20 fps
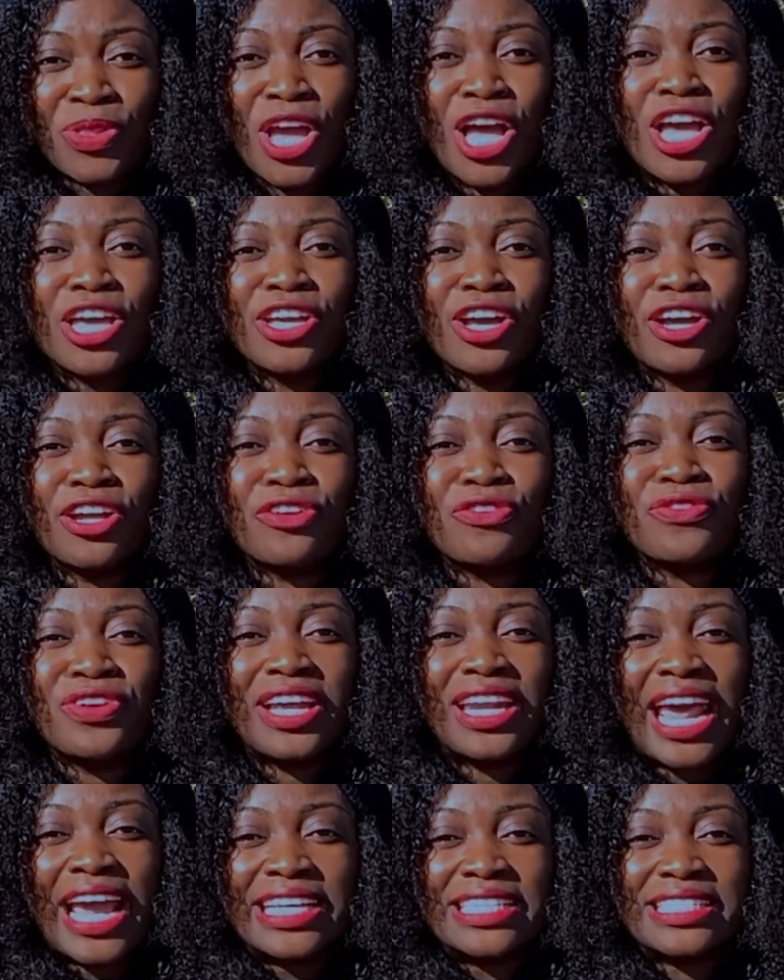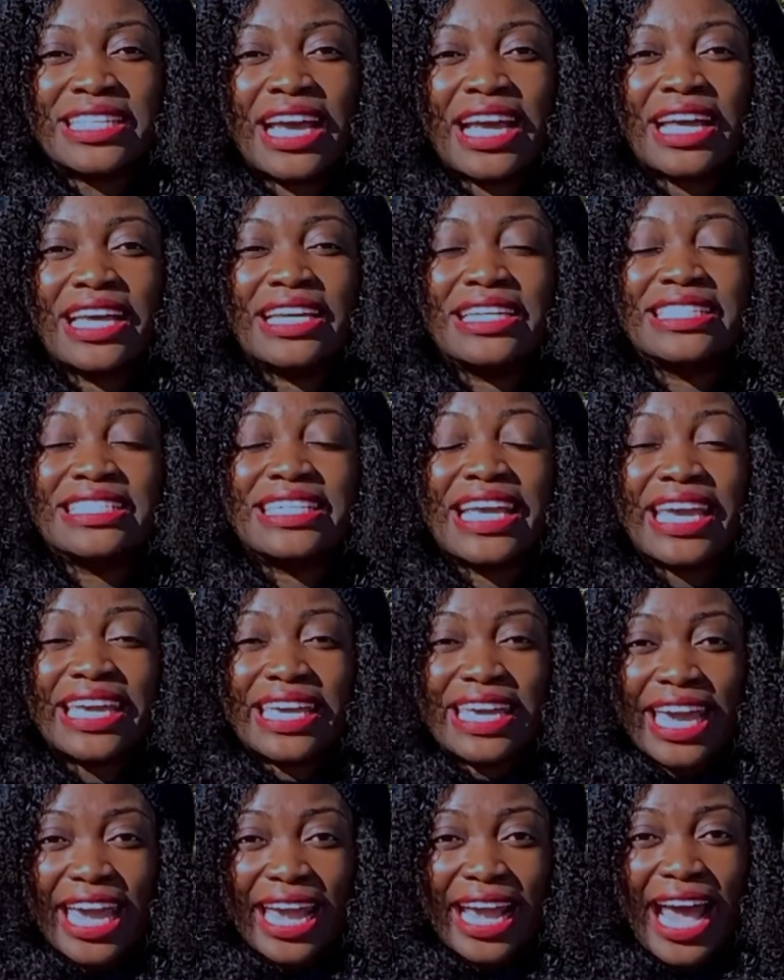you're going to realize that in
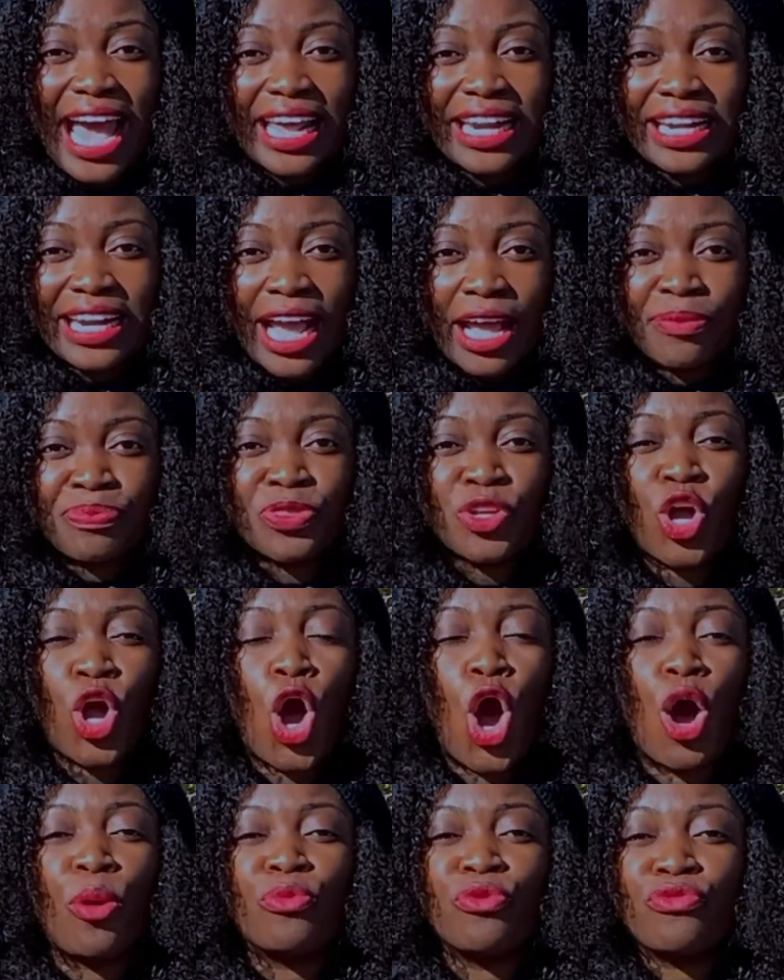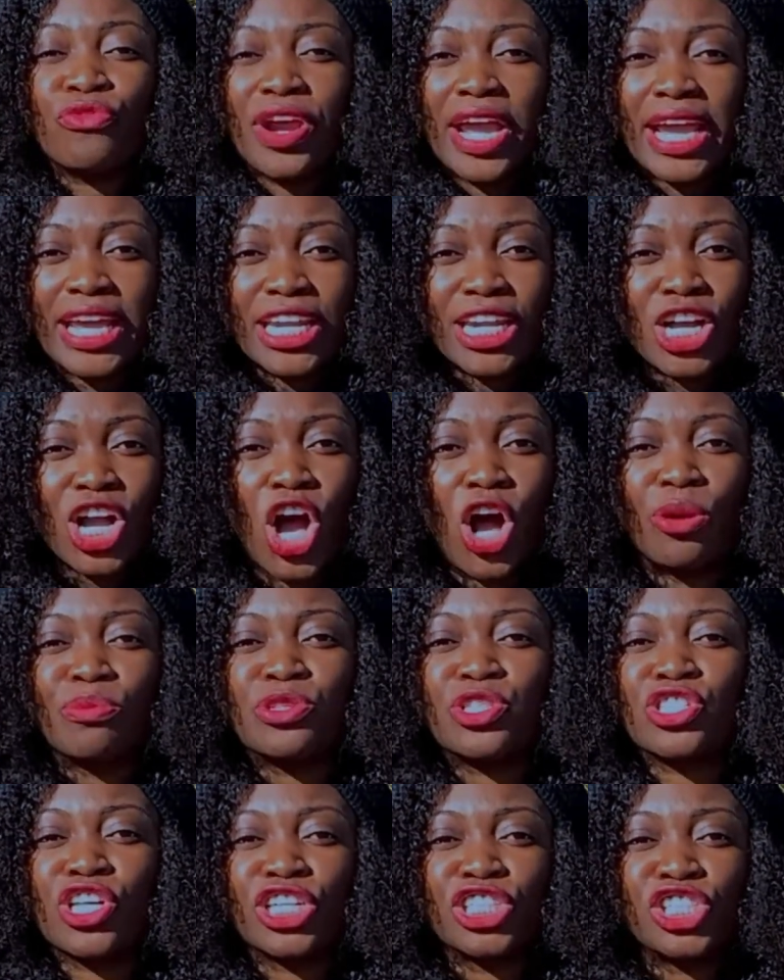daycare in Canada, come rain, come
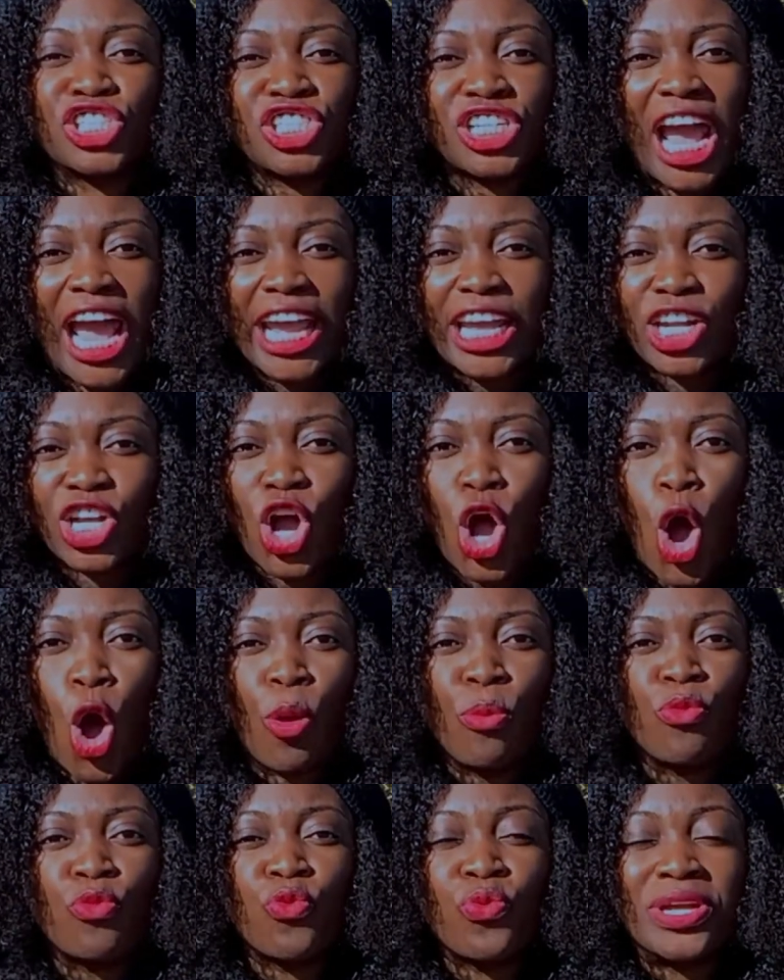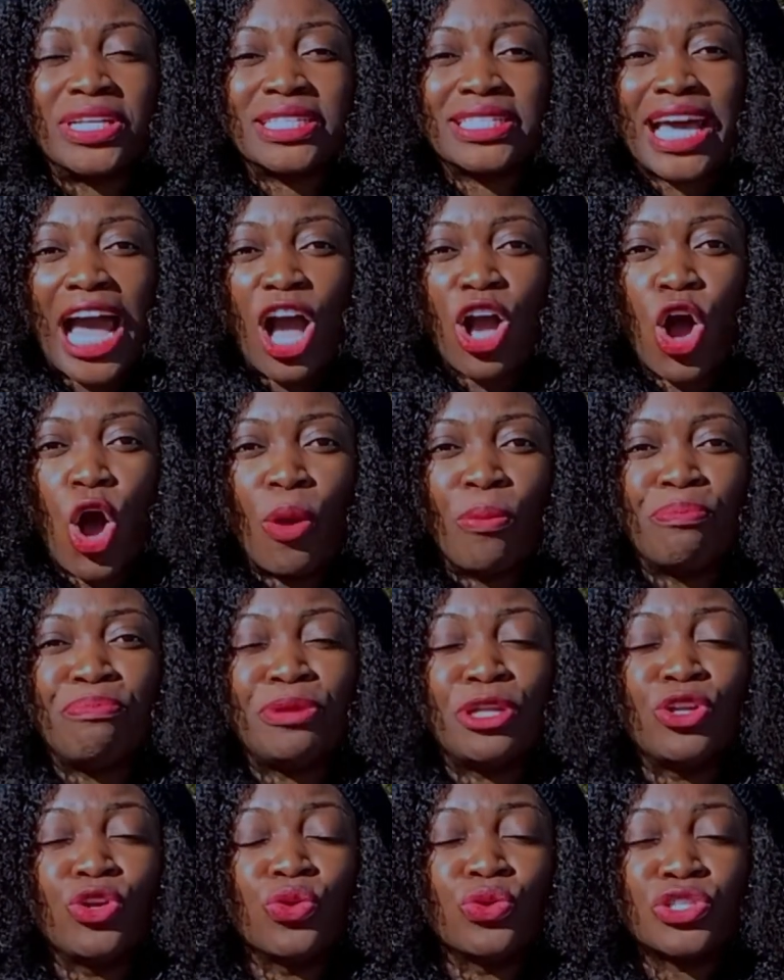sunshine, come winter, come
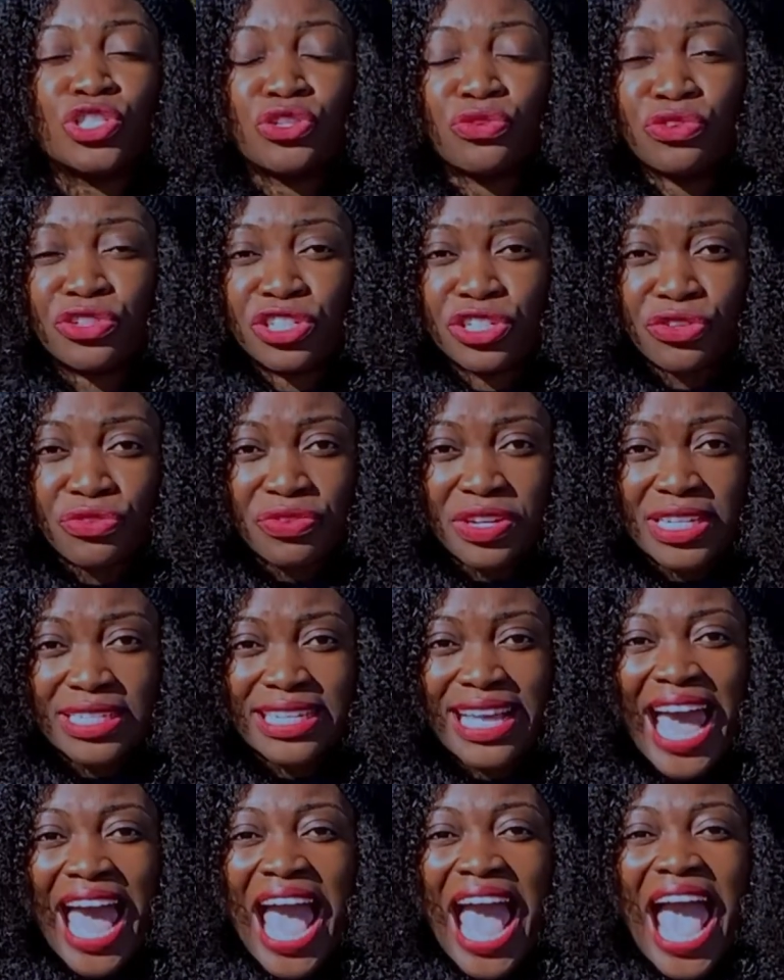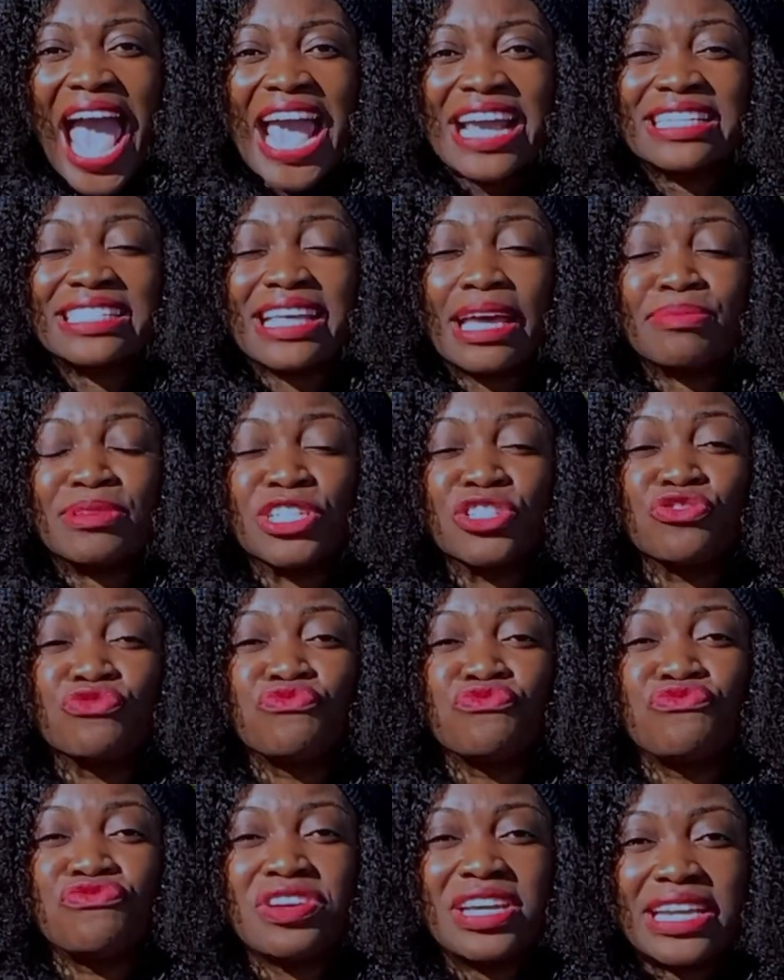below 0 degrees, except it's
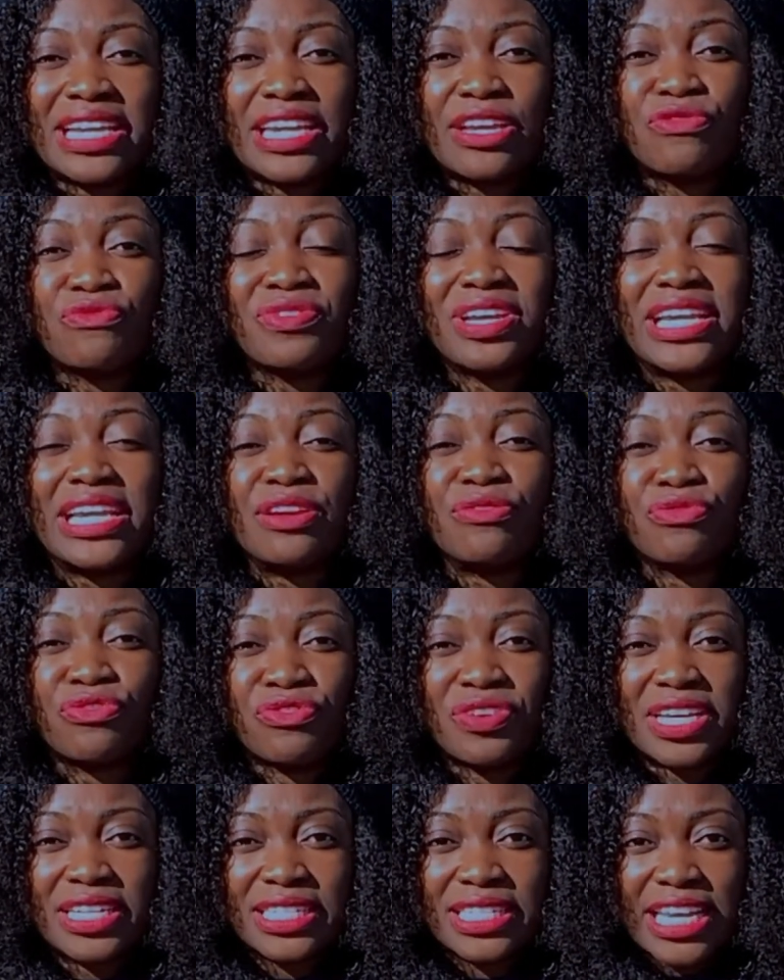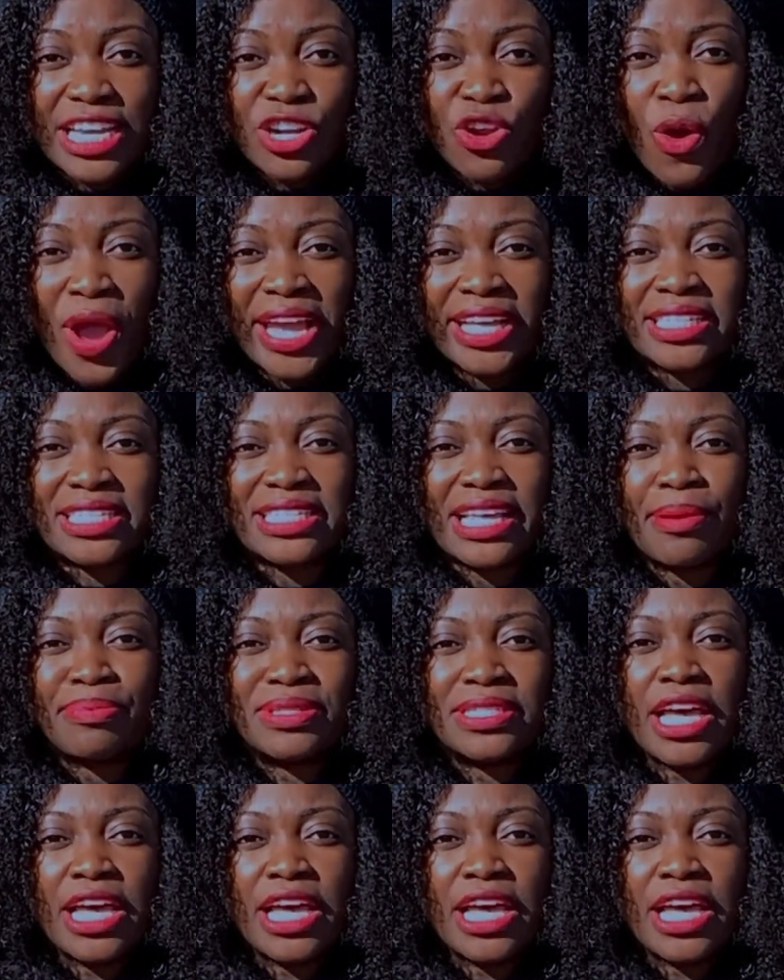really, really freezing, or except,